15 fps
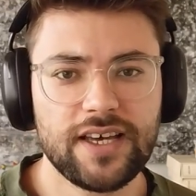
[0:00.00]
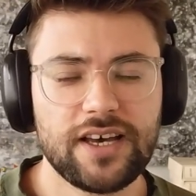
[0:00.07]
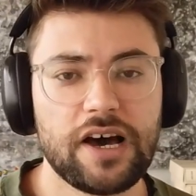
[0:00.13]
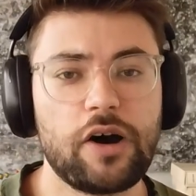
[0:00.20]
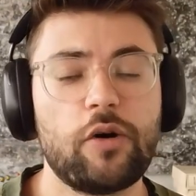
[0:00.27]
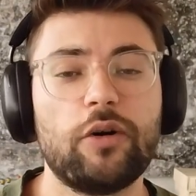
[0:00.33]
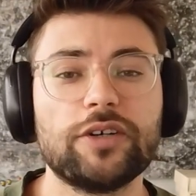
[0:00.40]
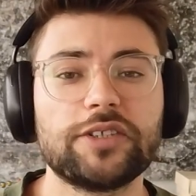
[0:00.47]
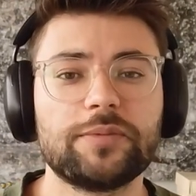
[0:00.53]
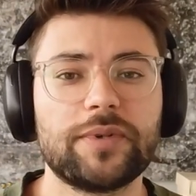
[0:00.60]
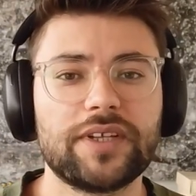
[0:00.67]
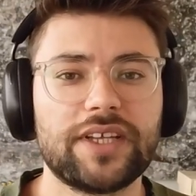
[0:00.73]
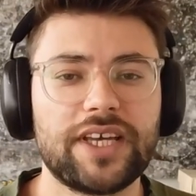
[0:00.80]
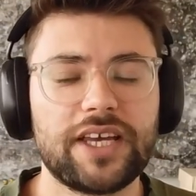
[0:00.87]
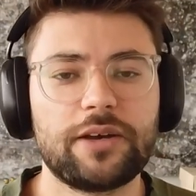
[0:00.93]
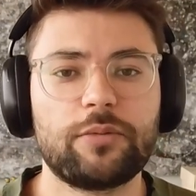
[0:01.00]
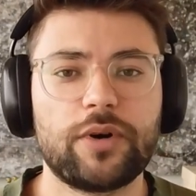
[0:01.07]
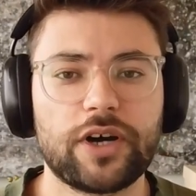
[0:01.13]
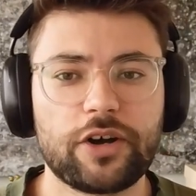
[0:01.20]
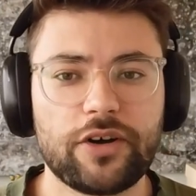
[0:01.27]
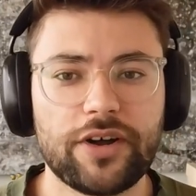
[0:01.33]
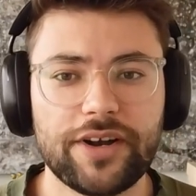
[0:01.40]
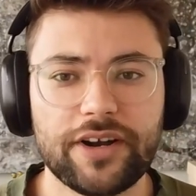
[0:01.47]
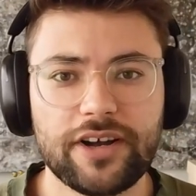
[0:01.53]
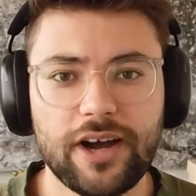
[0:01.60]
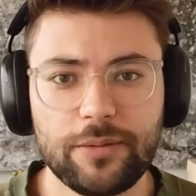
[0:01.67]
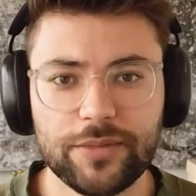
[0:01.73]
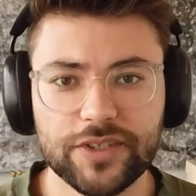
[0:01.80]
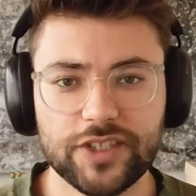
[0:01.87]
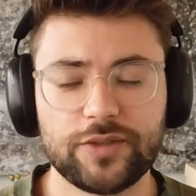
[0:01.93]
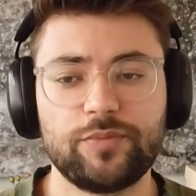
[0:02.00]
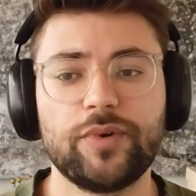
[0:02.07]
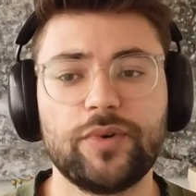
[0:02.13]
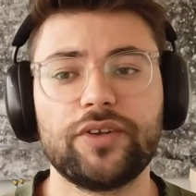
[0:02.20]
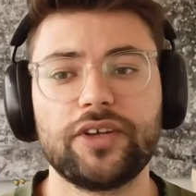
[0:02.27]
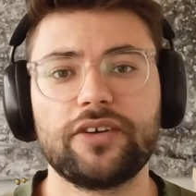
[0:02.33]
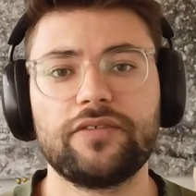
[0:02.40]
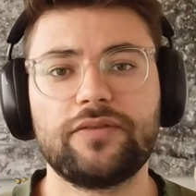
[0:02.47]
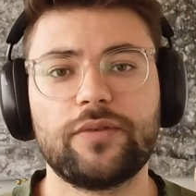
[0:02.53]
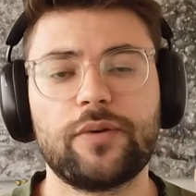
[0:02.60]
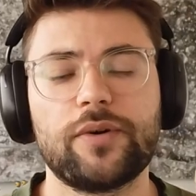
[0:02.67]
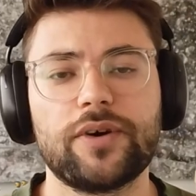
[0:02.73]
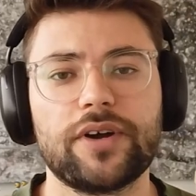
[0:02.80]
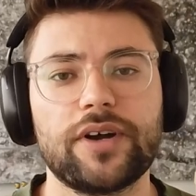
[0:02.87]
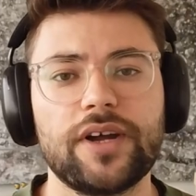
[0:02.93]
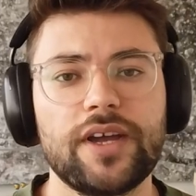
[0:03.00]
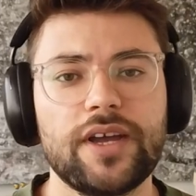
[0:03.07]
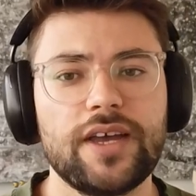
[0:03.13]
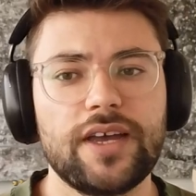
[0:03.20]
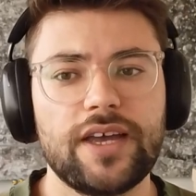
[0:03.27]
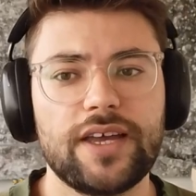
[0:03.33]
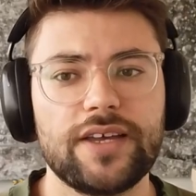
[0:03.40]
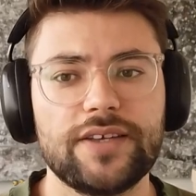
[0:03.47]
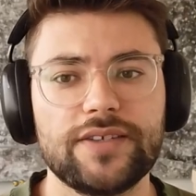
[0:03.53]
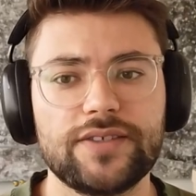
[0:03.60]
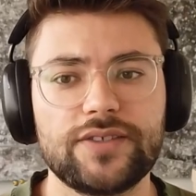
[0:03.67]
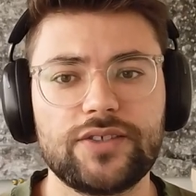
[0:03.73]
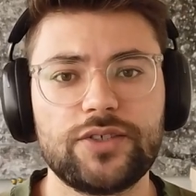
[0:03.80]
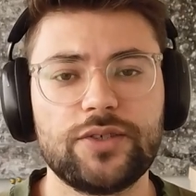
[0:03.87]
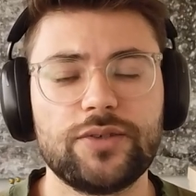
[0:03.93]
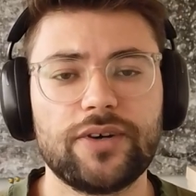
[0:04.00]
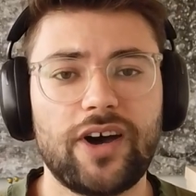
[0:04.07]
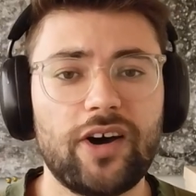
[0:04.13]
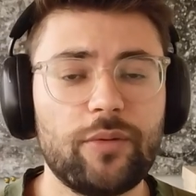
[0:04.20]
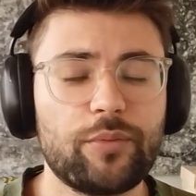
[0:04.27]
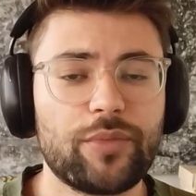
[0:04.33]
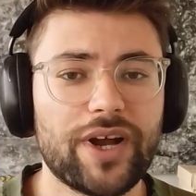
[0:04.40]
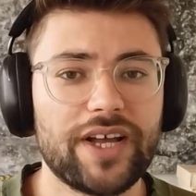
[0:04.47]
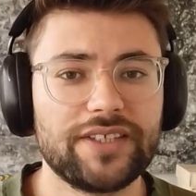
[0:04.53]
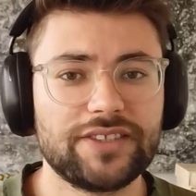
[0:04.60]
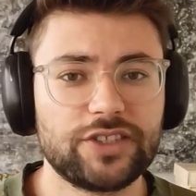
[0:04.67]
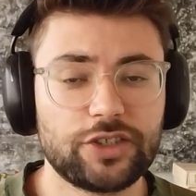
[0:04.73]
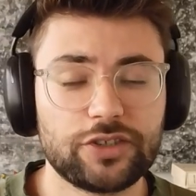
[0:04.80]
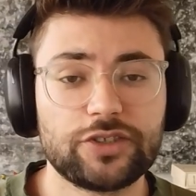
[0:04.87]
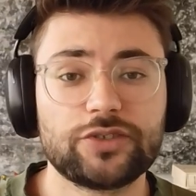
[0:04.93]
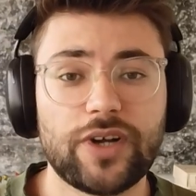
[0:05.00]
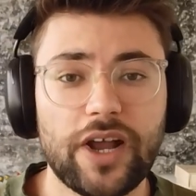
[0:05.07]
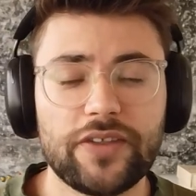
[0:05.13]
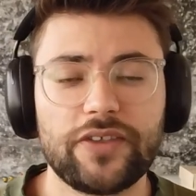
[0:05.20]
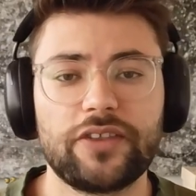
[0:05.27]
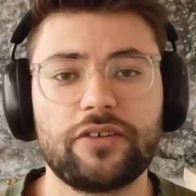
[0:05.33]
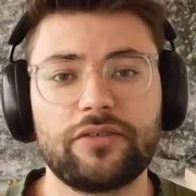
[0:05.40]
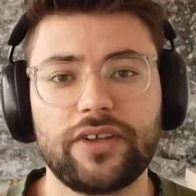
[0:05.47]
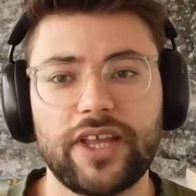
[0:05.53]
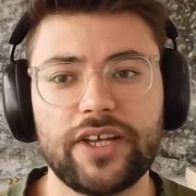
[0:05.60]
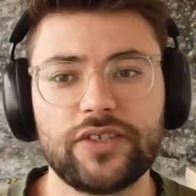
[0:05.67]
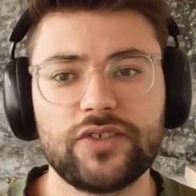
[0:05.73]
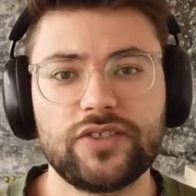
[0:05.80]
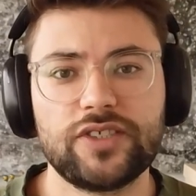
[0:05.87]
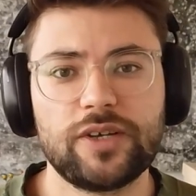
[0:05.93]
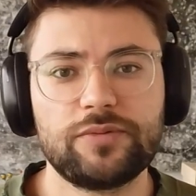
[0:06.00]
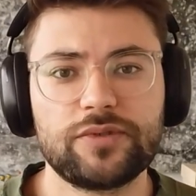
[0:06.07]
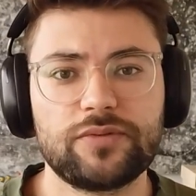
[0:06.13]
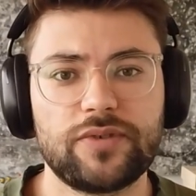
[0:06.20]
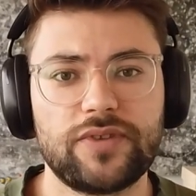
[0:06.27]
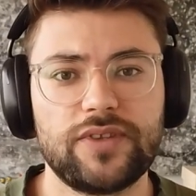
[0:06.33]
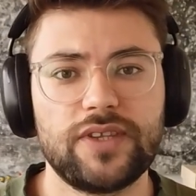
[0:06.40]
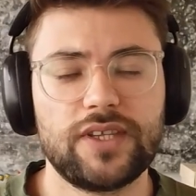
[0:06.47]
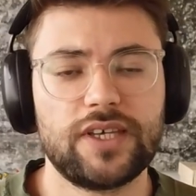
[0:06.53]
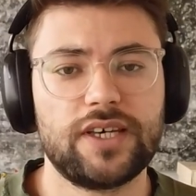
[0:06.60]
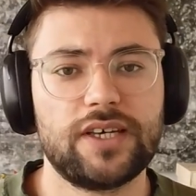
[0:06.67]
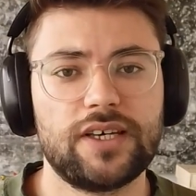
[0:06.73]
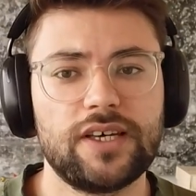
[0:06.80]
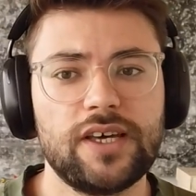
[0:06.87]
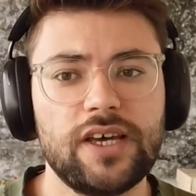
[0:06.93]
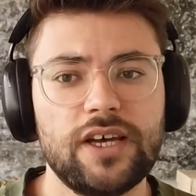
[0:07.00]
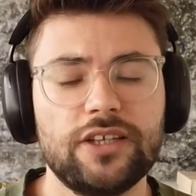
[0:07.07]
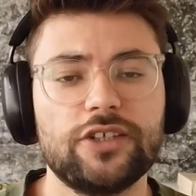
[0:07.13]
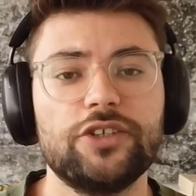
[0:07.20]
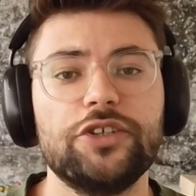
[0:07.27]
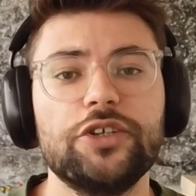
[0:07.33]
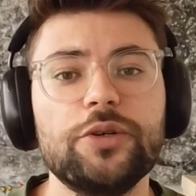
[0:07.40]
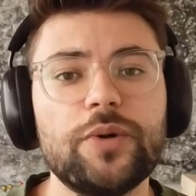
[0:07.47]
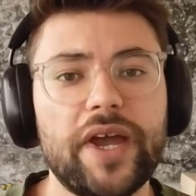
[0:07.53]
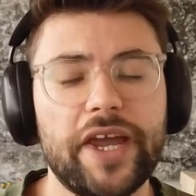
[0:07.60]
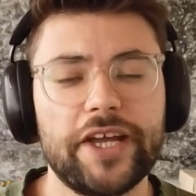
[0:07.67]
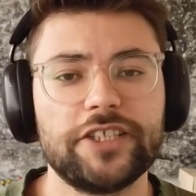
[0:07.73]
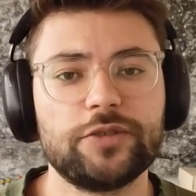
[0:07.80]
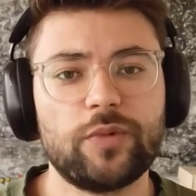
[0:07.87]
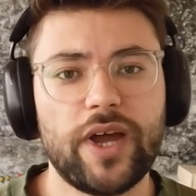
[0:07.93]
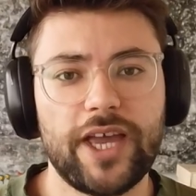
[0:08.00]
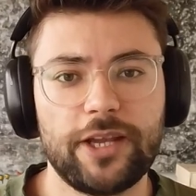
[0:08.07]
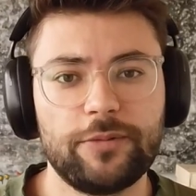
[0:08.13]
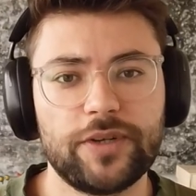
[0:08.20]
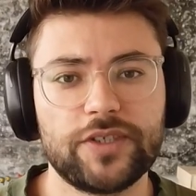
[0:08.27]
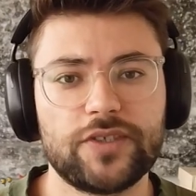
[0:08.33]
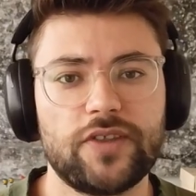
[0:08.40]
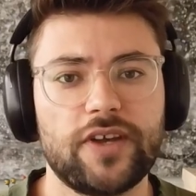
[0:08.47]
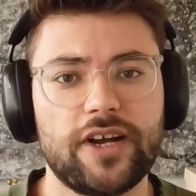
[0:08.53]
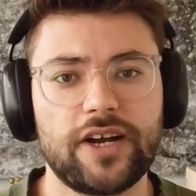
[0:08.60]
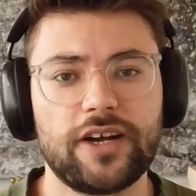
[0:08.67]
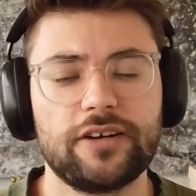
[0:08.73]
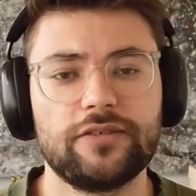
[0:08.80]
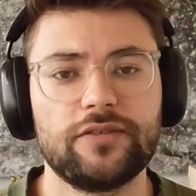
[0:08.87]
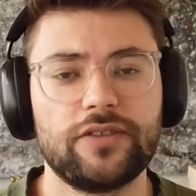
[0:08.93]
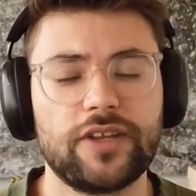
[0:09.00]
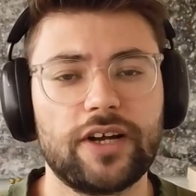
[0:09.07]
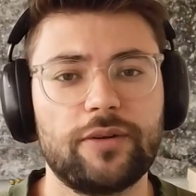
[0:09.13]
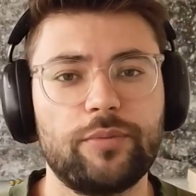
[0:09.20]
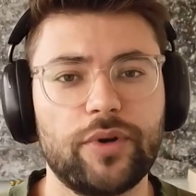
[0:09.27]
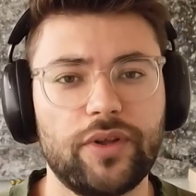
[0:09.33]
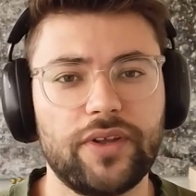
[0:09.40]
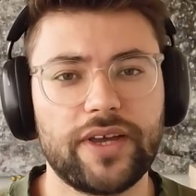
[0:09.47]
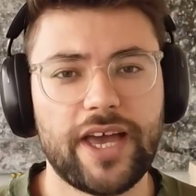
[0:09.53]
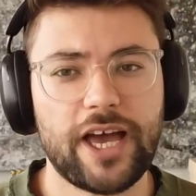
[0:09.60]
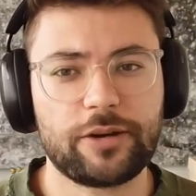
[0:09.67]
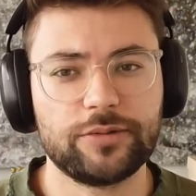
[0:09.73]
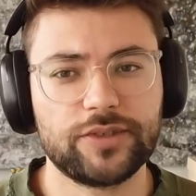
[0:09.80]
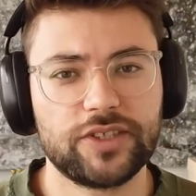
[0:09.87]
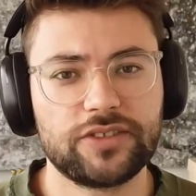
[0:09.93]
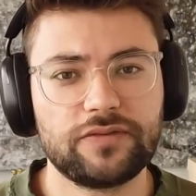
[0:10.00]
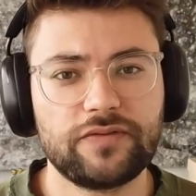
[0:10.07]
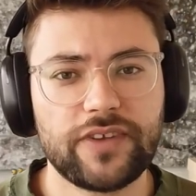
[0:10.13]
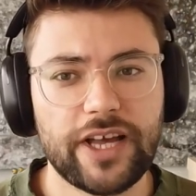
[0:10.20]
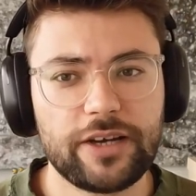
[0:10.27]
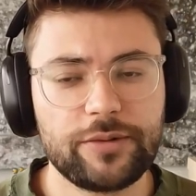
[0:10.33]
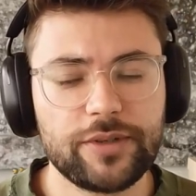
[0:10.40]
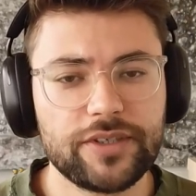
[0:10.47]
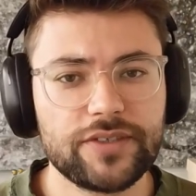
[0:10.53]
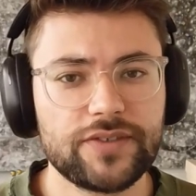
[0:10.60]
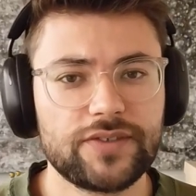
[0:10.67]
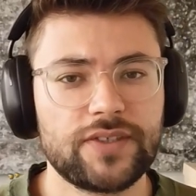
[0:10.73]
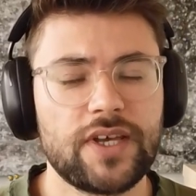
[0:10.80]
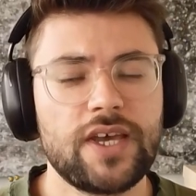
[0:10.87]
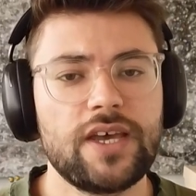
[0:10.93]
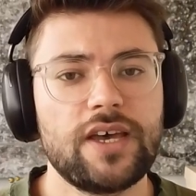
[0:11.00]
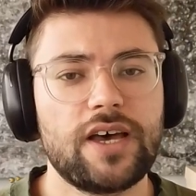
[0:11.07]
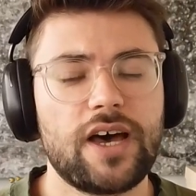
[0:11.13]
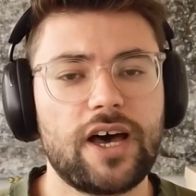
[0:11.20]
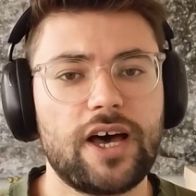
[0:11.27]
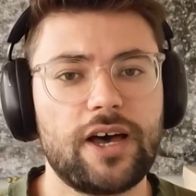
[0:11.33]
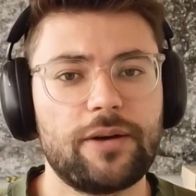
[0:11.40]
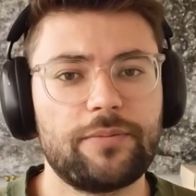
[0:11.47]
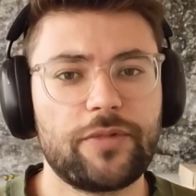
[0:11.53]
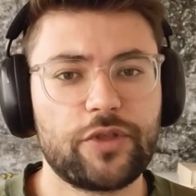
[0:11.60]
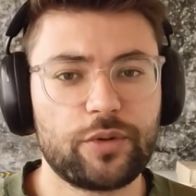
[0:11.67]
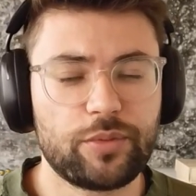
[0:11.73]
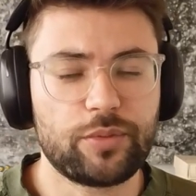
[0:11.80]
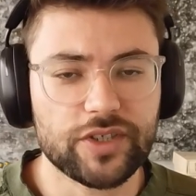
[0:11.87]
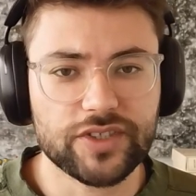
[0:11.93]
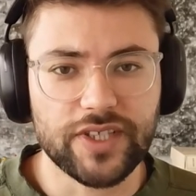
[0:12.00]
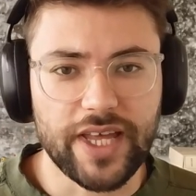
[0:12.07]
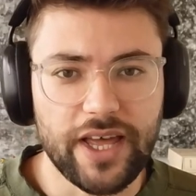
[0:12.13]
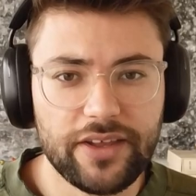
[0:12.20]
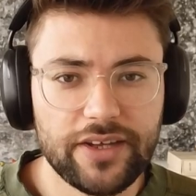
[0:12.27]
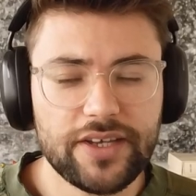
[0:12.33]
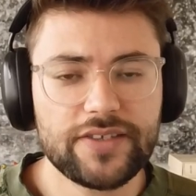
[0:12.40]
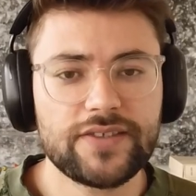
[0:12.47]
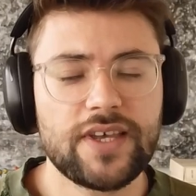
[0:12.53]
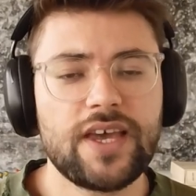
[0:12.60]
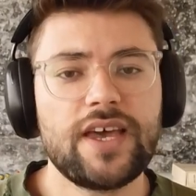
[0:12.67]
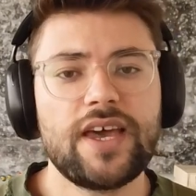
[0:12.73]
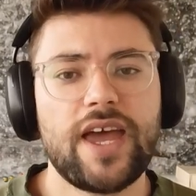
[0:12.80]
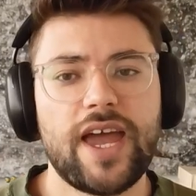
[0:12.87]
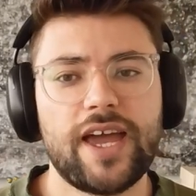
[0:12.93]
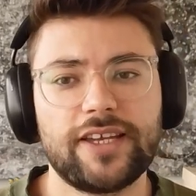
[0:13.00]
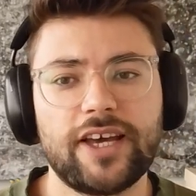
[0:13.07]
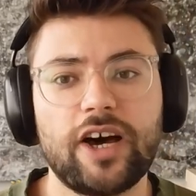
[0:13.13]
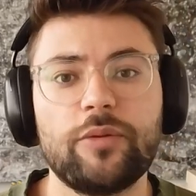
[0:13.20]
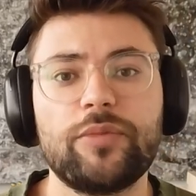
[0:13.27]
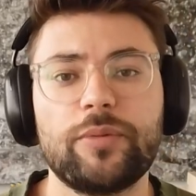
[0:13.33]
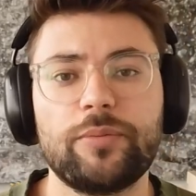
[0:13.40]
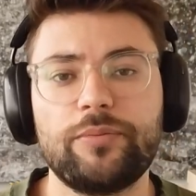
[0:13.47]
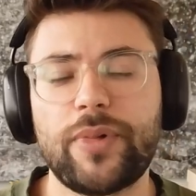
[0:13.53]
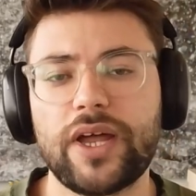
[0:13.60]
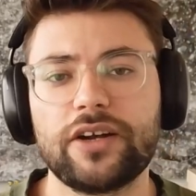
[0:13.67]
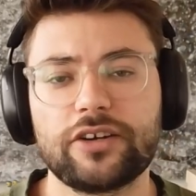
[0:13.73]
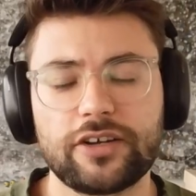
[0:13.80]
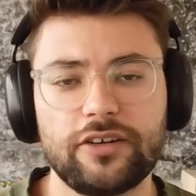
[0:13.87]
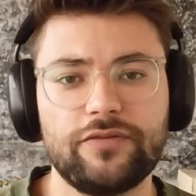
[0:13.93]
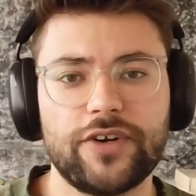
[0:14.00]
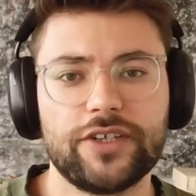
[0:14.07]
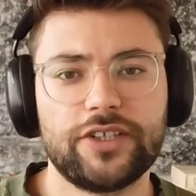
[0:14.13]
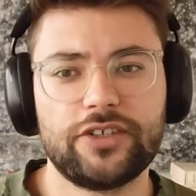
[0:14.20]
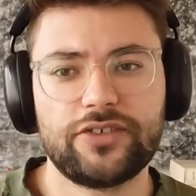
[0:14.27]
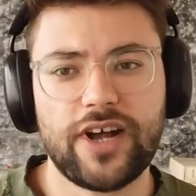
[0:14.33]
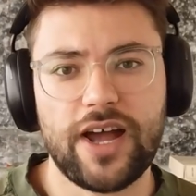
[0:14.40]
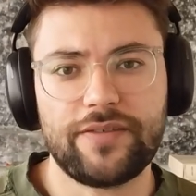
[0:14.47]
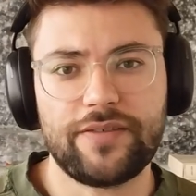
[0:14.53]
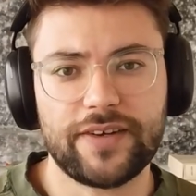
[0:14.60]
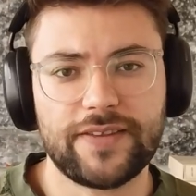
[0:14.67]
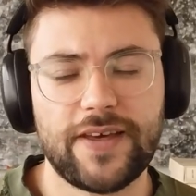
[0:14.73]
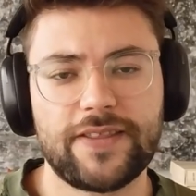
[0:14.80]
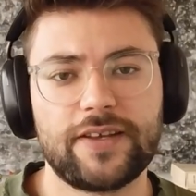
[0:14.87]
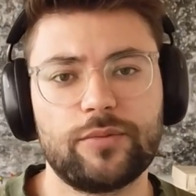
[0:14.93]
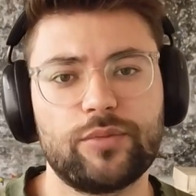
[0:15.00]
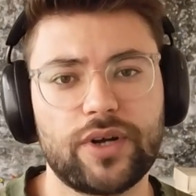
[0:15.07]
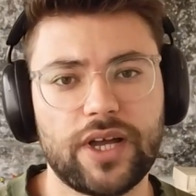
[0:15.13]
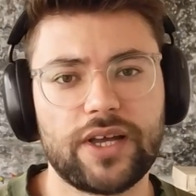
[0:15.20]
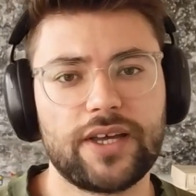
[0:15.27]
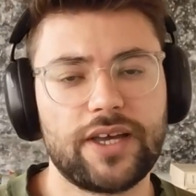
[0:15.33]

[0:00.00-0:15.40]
Ultimately, what Creator Commerce is building for is to help brands strengthen the relationships with the new age way in which they're building acquisition flywheels through personalities and help them better convert the traffic that they're bringing